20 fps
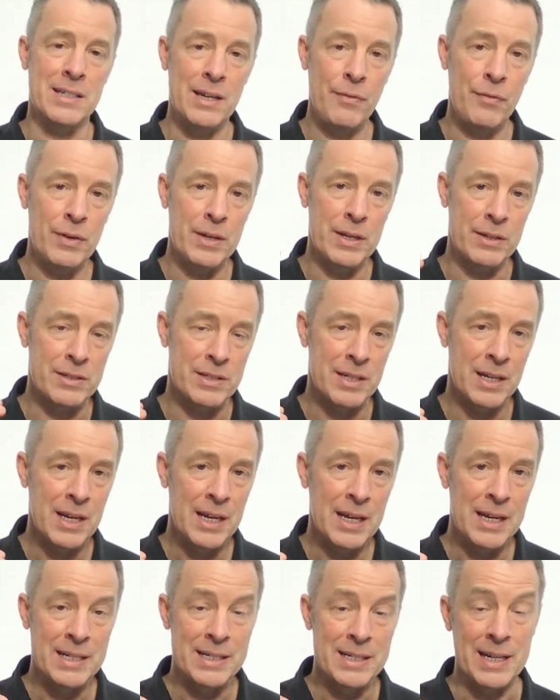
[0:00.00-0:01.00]
even as
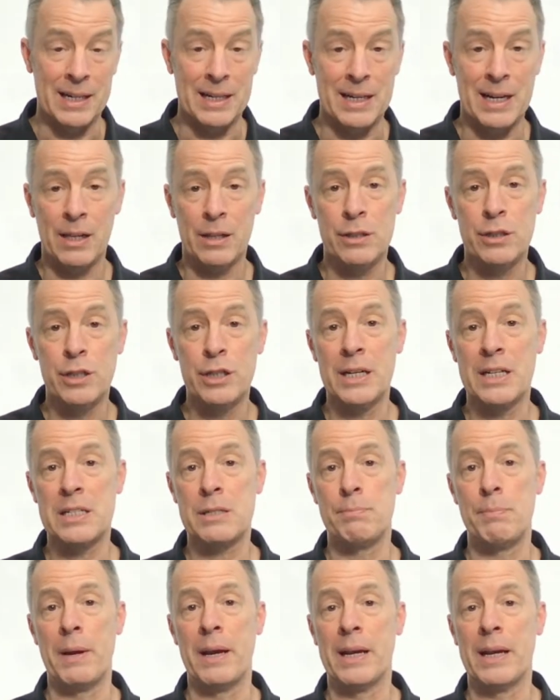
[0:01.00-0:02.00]
technology
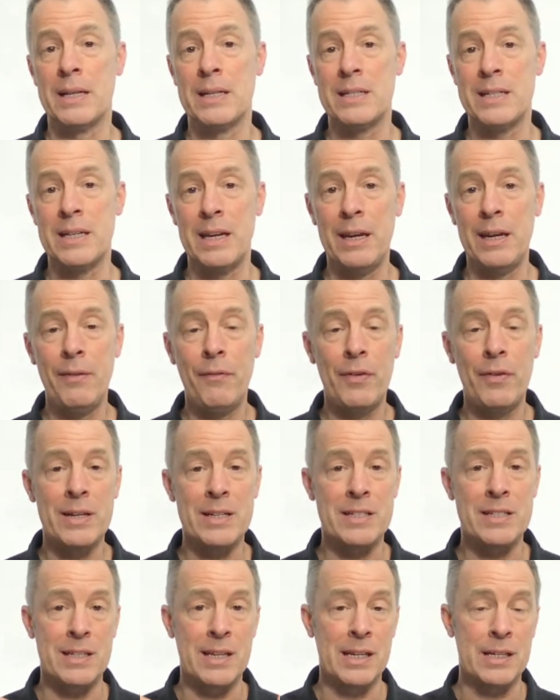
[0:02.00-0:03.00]
expands, even
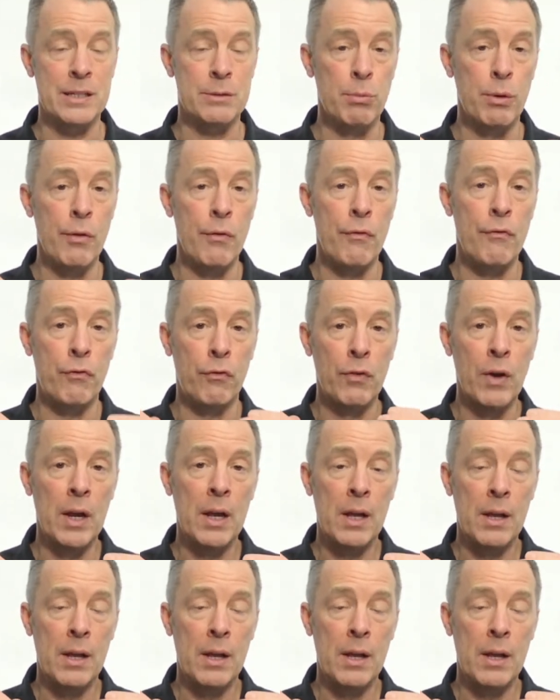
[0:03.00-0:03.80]
as things move